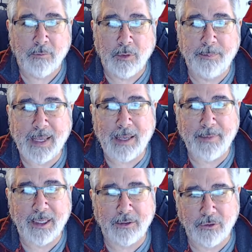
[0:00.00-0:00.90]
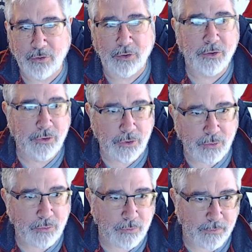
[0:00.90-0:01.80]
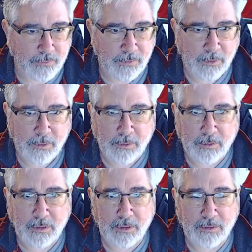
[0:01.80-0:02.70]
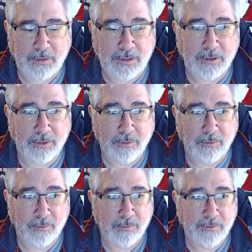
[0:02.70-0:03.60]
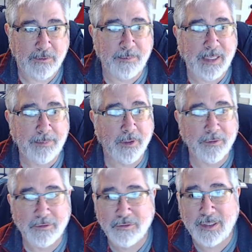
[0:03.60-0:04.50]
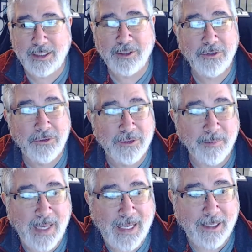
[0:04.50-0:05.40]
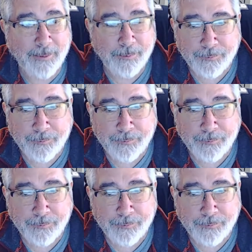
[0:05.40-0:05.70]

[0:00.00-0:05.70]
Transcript: Where Batman could use, some people on the street. He could use some backup.